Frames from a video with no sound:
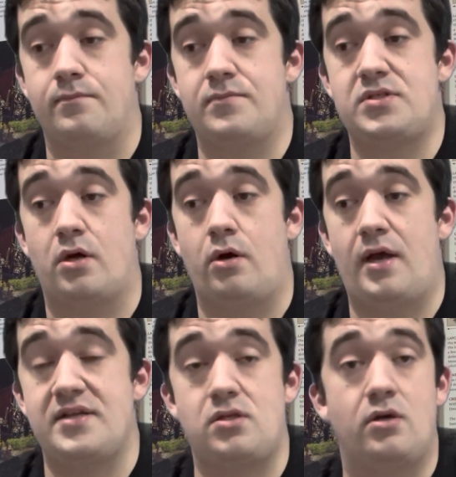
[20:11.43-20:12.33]
So
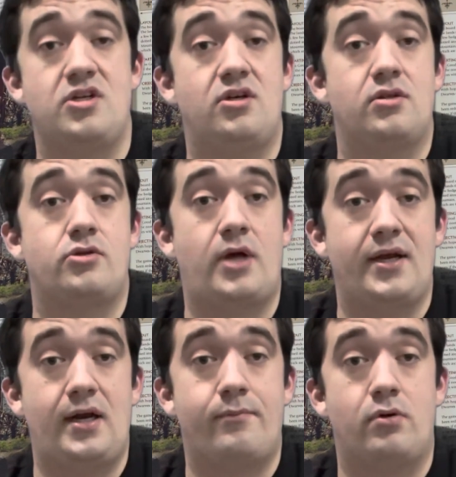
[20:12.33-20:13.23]
as long as you got the
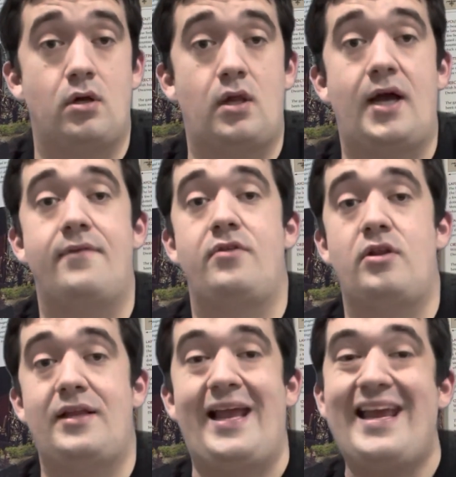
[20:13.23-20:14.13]
Dragon Emperor alive,
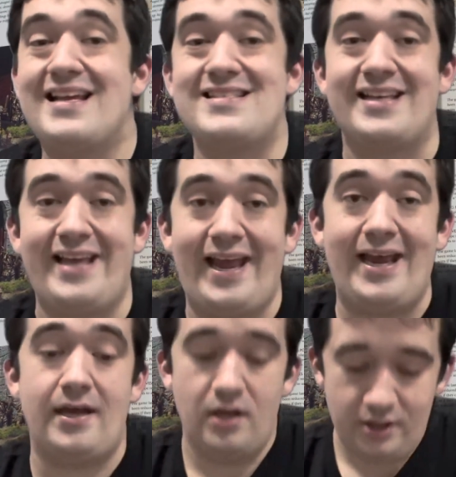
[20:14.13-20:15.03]
he is the
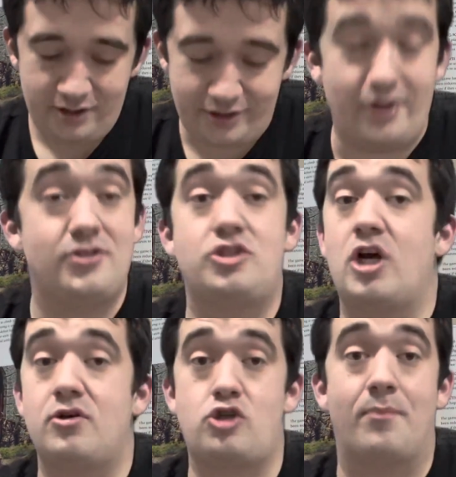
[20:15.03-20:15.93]
key.
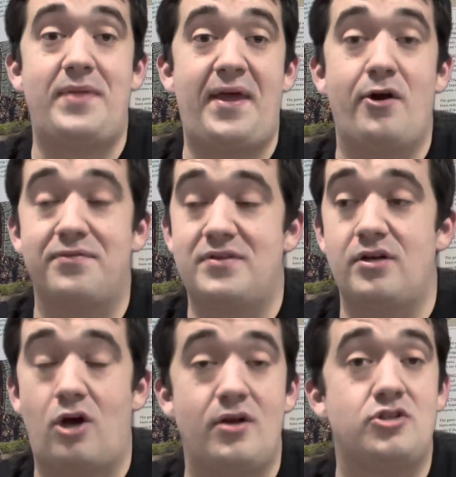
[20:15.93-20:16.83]
Chop the head off the
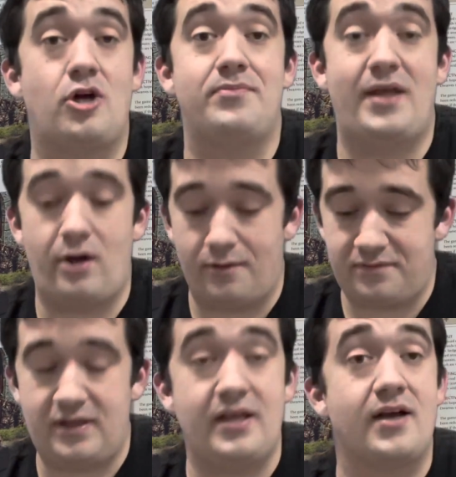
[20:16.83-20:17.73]

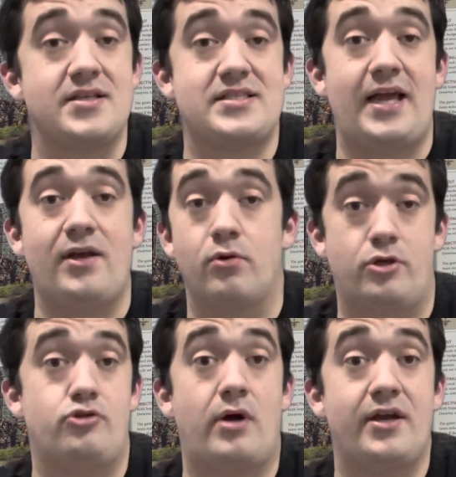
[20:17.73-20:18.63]
snake, or the
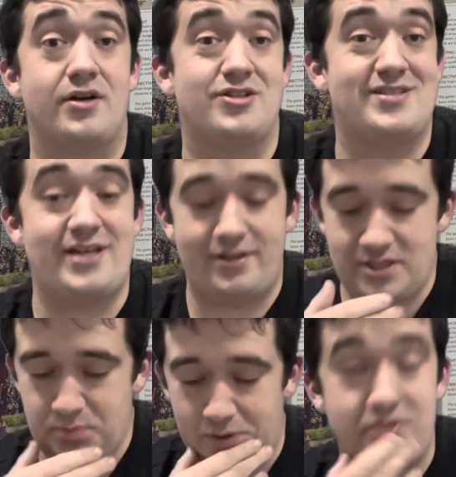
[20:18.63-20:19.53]
drake, I should say at this
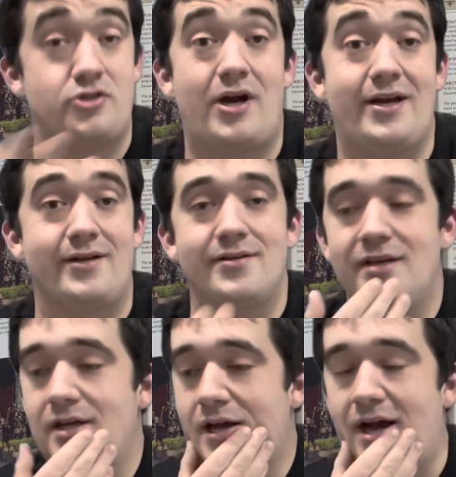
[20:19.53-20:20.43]
point, the dragon.
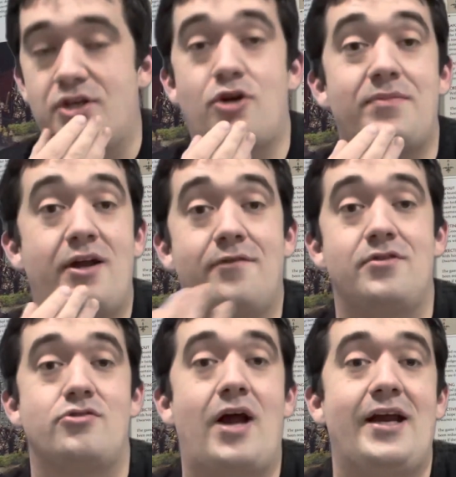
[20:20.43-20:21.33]
Chop the head off the
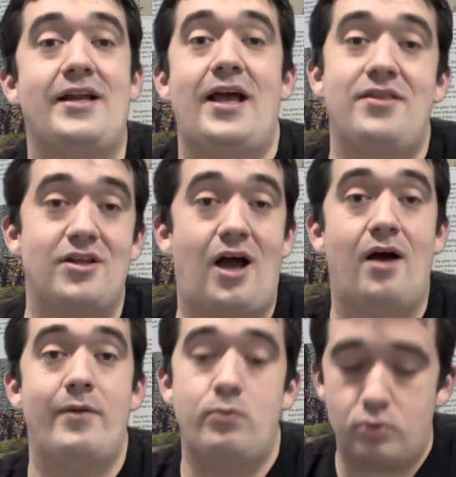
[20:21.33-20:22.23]
dragon, and the
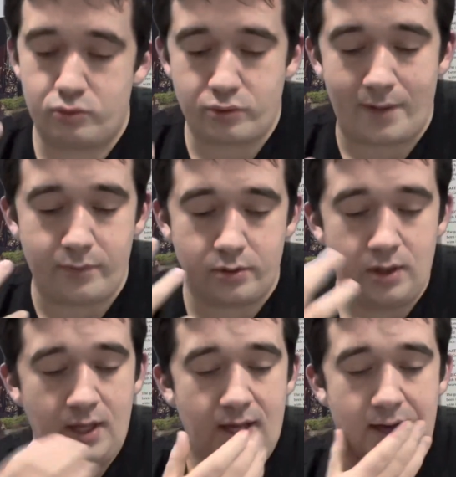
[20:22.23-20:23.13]
army will crumble.
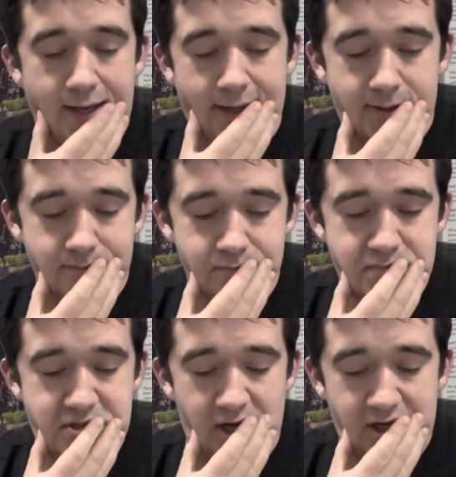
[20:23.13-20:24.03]

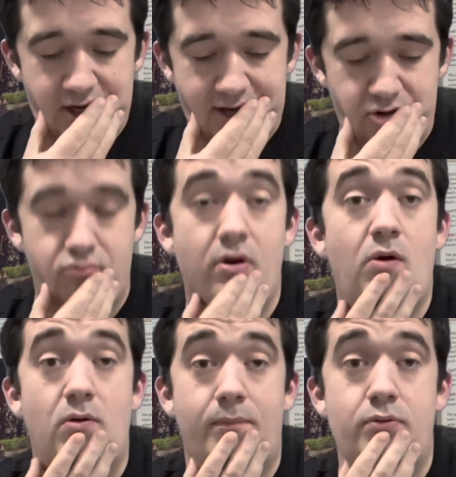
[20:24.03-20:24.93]
So yeah, you really
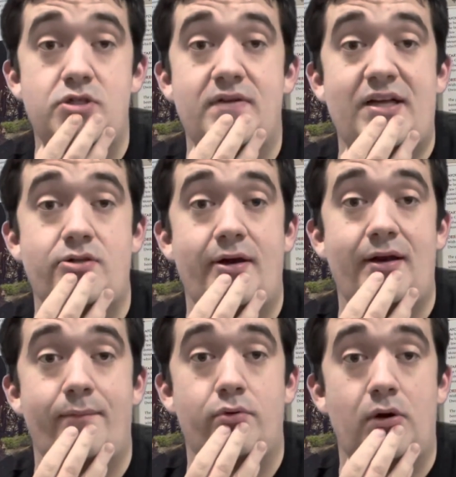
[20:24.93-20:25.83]
want to push for that Dragon
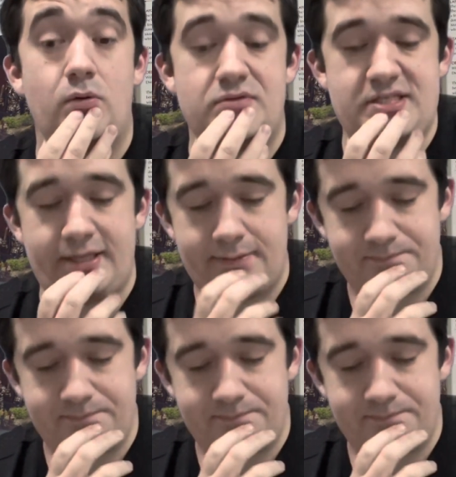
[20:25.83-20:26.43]
Emperor, I would say.